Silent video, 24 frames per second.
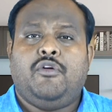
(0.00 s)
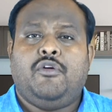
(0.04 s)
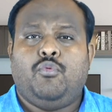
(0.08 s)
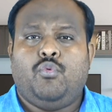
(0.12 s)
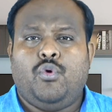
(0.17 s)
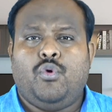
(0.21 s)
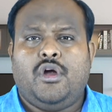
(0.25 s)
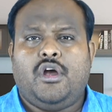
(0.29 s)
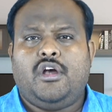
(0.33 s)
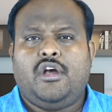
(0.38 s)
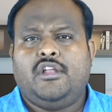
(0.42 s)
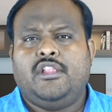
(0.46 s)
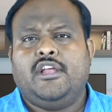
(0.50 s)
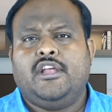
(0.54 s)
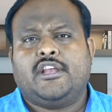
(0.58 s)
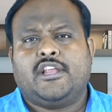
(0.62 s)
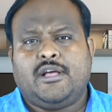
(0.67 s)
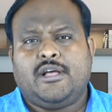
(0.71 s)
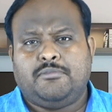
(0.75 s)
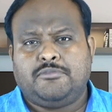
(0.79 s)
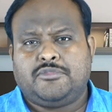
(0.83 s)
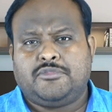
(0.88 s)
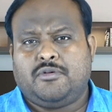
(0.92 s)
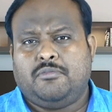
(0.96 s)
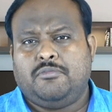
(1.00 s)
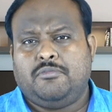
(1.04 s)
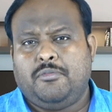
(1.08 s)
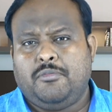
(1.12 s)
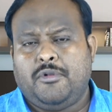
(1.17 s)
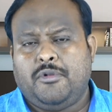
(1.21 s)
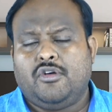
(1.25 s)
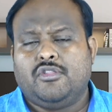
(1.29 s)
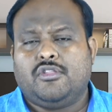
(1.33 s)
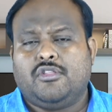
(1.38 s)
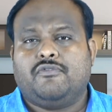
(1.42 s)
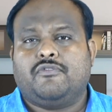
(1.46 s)
word that comes from the
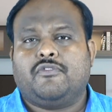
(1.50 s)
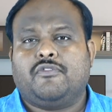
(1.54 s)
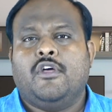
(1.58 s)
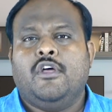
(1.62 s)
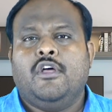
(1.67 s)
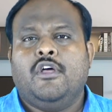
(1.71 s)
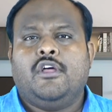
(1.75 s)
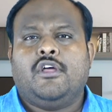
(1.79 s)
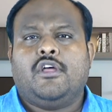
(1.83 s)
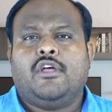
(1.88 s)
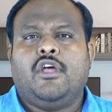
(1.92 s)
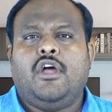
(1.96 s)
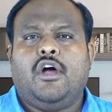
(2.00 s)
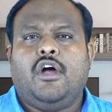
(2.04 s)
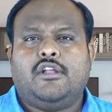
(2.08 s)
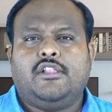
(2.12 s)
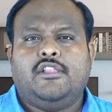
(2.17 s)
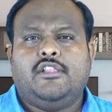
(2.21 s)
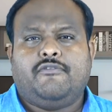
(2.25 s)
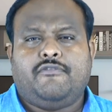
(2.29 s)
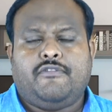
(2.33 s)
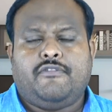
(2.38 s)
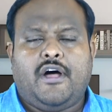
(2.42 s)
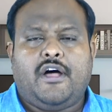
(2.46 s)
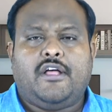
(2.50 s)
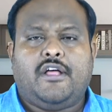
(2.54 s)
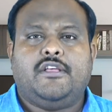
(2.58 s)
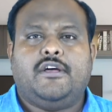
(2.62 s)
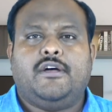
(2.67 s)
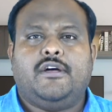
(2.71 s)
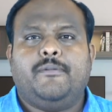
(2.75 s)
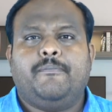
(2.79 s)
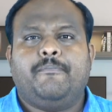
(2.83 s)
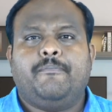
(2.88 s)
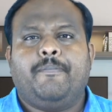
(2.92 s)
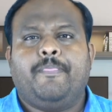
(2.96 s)
mouth of God the Father.
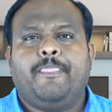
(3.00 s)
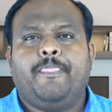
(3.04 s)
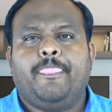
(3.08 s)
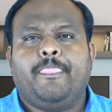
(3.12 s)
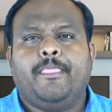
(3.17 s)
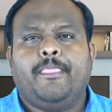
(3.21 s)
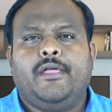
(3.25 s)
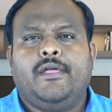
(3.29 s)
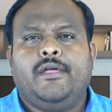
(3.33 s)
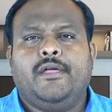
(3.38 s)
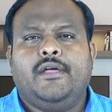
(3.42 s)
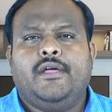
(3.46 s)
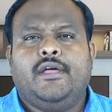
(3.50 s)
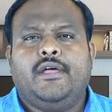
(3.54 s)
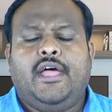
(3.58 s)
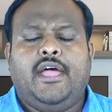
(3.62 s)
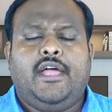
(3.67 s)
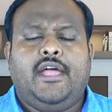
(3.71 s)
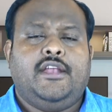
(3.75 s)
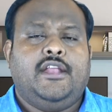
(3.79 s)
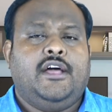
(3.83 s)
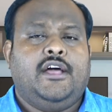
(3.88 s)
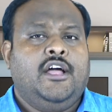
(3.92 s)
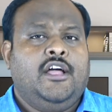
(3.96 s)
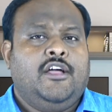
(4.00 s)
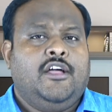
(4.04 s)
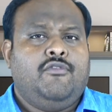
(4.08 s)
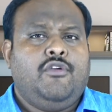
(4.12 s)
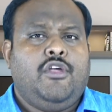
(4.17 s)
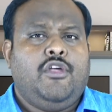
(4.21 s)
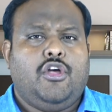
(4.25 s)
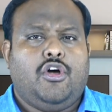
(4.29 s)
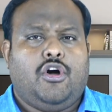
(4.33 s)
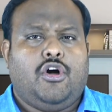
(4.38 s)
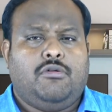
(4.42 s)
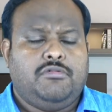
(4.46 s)
And
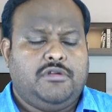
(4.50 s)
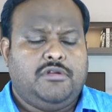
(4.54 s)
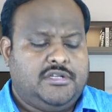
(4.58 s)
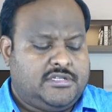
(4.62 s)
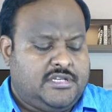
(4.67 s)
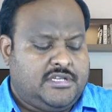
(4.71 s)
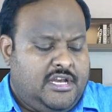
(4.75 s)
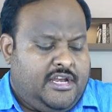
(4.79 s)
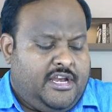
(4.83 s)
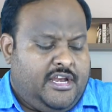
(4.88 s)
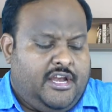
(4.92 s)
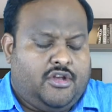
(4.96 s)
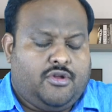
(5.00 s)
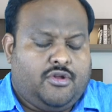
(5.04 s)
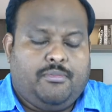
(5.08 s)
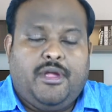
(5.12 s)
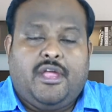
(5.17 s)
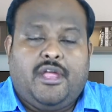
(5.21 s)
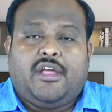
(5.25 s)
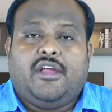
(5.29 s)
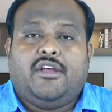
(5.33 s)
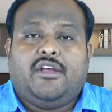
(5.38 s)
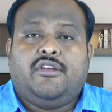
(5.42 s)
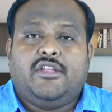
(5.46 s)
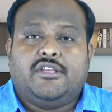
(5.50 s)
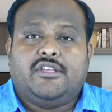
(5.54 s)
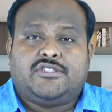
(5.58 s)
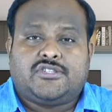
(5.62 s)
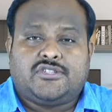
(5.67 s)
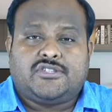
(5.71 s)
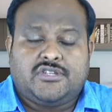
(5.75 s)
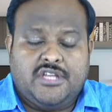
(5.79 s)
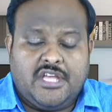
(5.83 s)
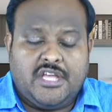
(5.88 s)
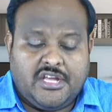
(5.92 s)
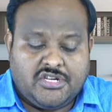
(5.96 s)
we obviously need to make a
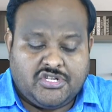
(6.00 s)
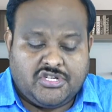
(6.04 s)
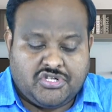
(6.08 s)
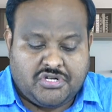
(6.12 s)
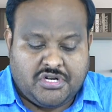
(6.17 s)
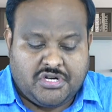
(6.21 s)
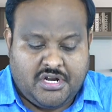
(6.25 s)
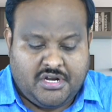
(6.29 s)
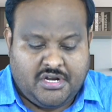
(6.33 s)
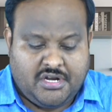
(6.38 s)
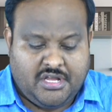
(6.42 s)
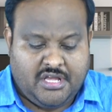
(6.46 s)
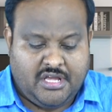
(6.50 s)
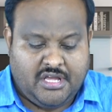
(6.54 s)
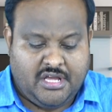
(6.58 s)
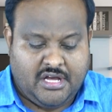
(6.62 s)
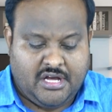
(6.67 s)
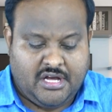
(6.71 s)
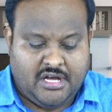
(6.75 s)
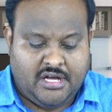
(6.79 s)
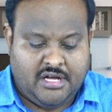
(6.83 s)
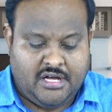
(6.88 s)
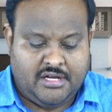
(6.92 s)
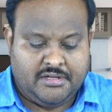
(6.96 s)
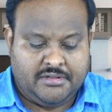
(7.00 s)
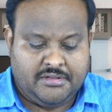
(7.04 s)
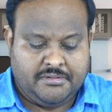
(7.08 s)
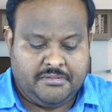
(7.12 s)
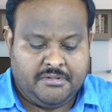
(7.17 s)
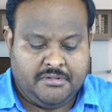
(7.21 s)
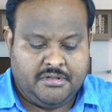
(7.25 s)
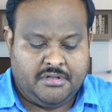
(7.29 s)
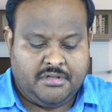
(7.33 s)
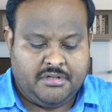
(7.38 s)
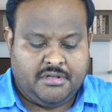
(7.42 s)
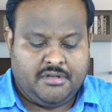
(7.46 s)
distinction here
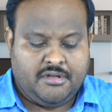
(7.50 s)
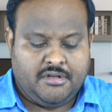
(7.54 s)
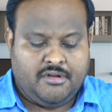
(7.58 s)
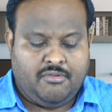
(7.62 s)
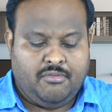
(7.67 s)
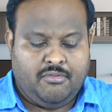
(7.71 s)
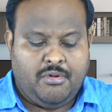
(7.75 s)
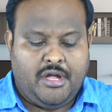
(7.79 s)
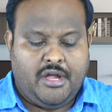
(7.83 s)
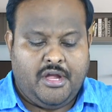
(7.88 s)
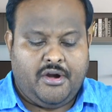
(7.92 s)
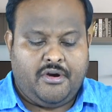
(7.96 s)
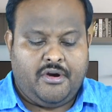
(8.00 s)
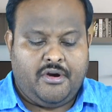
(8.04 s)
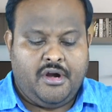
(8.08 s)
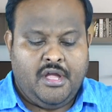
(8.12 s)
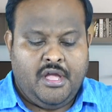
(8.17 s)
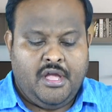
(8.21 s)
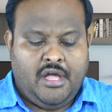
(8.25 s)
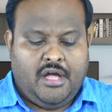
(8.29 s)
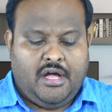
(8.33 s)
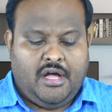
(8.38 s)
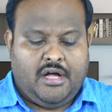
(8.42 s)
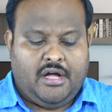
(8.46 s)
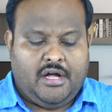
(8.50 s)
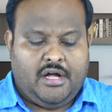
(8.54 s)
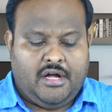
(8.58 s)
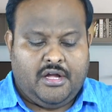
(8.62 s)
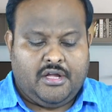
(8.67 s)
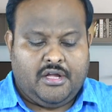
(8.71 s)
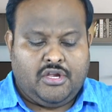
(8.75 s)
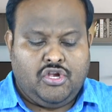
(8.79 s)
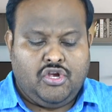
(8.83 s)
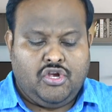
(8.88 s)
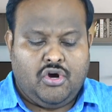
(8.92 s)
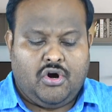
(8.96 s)
where uh,
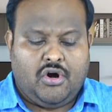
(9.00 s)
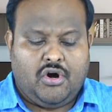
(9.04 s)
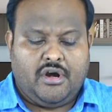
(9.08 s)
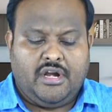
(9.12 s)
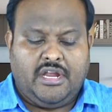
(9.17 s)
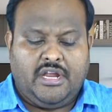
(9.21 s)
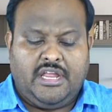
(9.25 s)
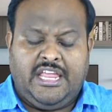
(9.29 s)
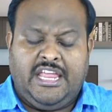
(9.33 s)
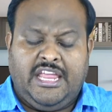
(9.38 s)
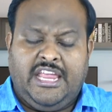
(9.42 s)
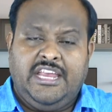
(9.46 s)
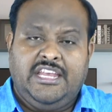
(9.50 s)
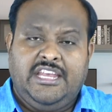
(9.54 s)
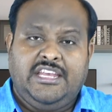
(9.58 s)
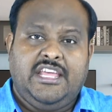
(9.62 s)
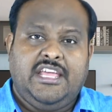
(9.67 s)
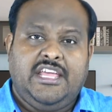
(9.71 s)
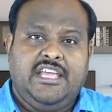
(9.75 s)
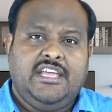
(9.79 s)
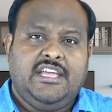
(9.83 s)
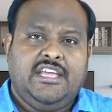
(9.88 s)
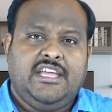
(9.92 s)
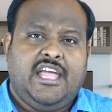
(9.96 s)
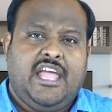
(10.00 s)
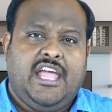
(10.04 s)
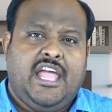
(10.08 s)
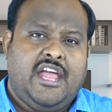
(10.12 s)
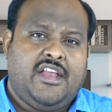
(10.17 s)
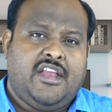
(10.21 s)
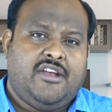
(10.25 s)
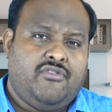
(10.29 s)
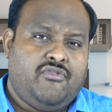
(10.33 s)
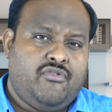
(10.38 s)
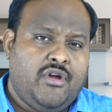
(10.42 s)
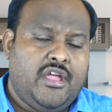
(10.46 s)
your eating
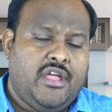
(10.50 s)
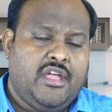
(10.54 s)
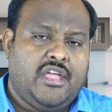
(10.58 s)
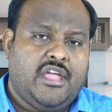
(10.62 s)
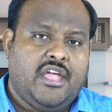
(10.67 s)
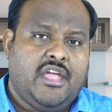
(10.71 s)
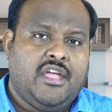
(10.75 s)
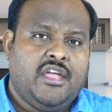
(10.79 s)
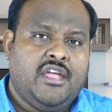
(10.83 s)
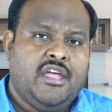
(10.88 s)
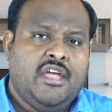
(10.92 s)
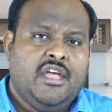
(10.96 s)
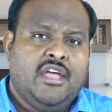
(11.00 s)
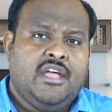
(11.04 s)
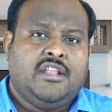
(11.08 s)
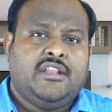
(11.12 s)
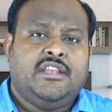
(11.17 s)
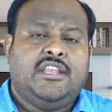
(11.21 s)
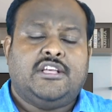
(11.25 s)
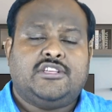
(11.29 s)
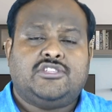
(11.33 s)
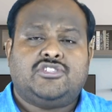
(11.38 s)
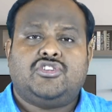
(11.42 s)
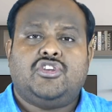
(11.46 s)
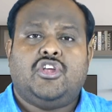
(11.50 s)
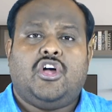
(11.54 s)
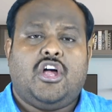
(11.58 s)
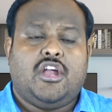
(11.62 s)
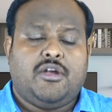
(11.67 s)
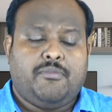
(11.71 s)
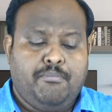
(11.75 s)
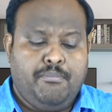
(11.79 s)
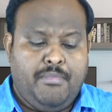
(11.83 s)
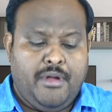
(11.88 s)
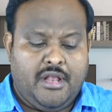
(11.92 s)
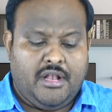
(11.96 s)
and drinking does
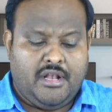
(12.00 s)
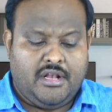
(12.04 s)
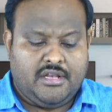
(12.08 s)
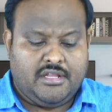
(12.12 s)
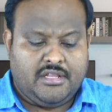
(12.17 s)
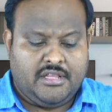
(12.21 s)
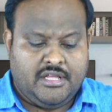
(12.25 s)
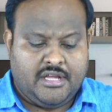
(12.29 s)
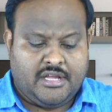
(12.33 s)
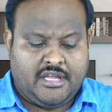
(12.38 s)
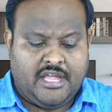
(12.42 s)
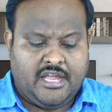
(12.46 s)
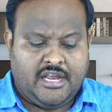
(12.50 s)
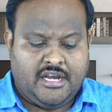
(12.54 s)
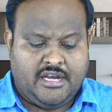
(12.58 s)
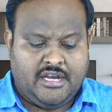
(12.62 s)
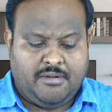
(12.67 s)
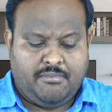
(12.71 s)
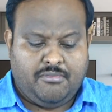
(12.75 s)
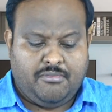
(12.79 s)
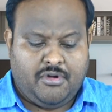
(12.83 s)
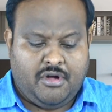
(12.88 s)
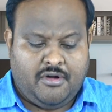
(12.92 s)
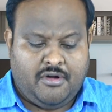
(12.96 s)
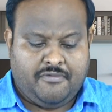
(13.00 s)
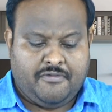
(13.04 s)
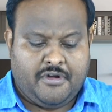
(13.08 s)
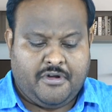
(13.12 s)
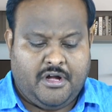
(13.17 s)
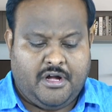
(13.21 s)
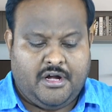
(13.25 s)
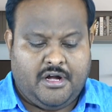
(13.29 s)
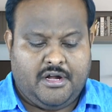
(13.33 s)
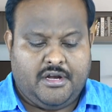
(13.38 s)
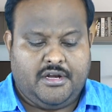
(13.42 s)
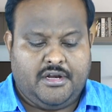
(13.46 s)
not build the kingdom of
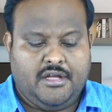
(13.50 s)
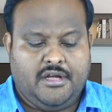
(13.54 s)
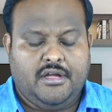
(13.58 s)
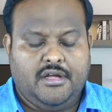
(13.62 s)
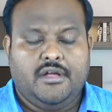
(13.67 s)
God.